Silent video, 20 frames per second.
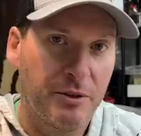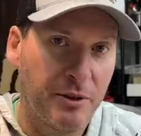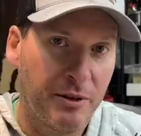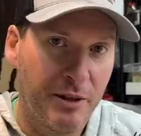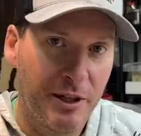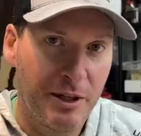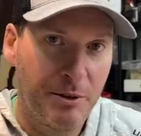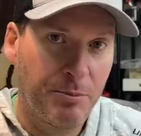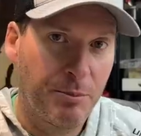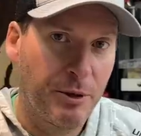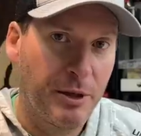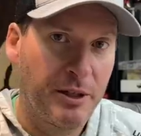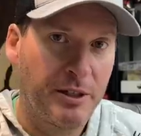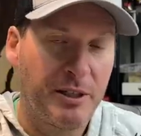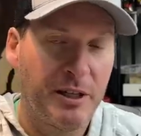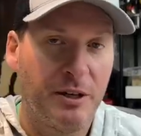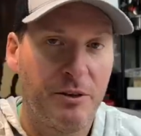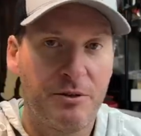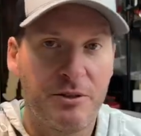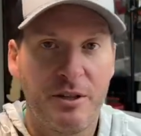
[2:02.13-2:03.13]
the lake
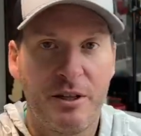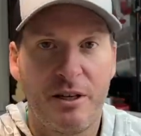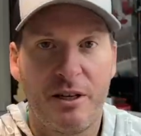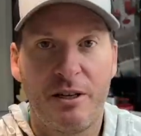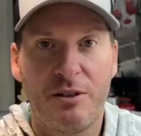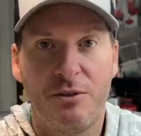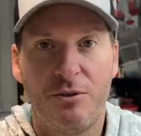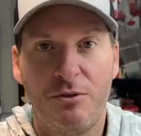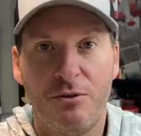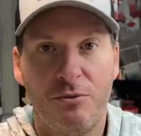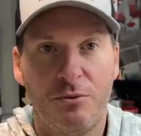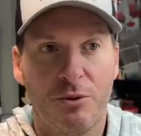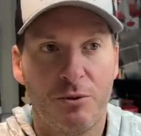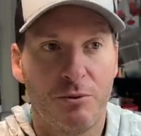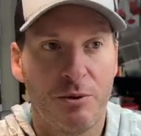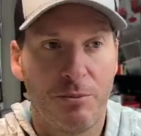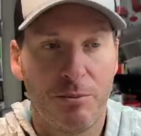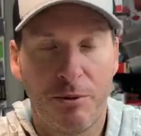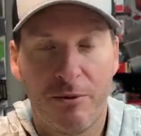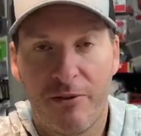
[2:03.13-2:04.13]
breakdowns that I do where
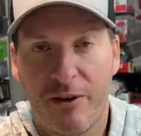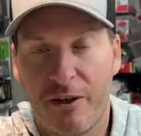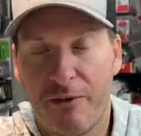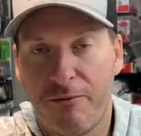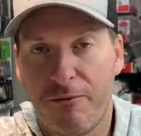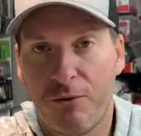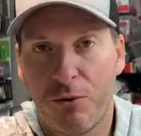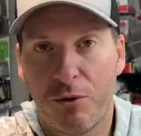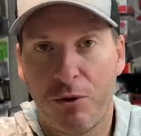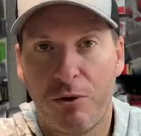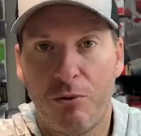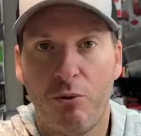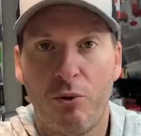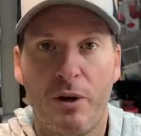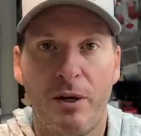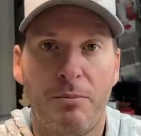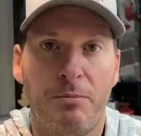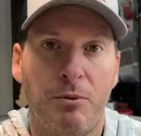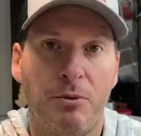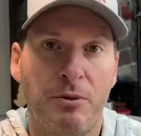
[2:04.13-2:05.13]
we provide 40
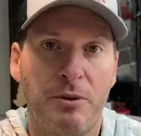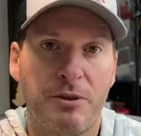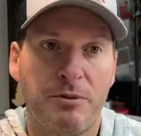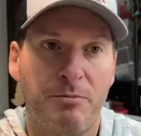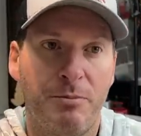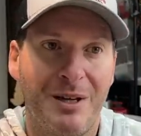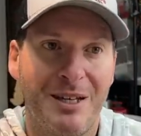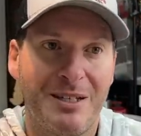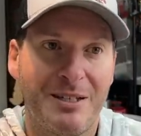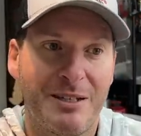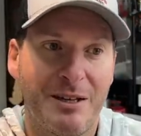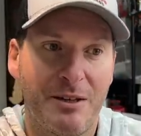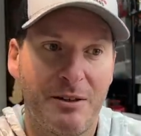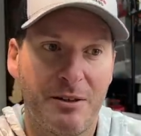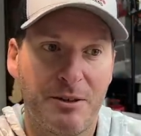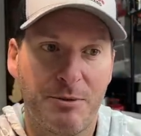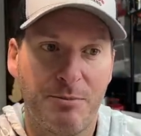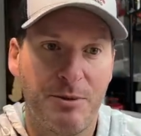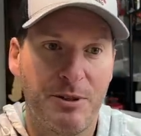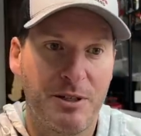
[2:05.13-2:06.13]
waypoints based on
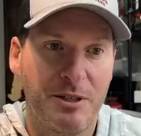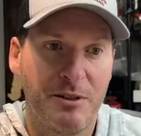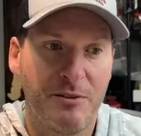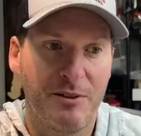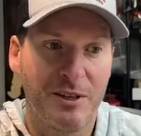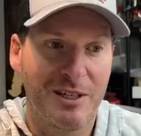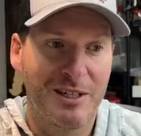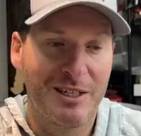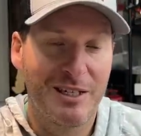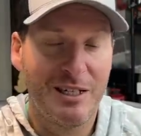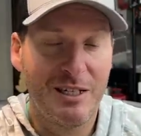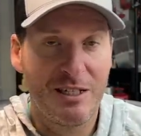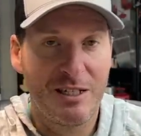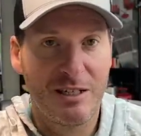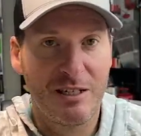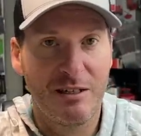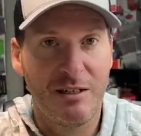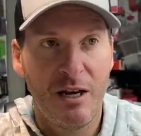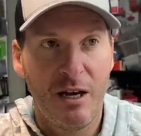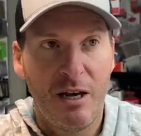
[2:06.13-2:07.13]
the specific
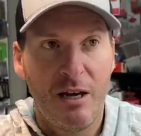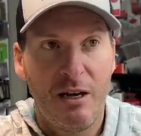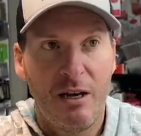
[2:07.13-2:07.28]
season.